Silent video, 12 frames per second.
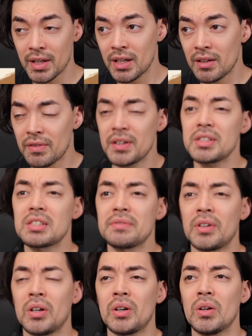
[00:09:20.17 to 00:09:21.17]
First of
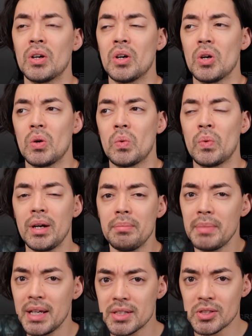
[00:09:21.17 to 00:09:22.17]
all, what
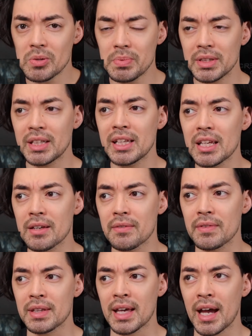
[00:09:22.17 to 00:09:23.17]
makes you
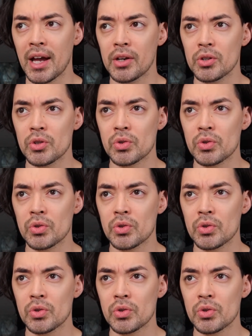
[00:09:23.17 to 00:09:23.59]
believe that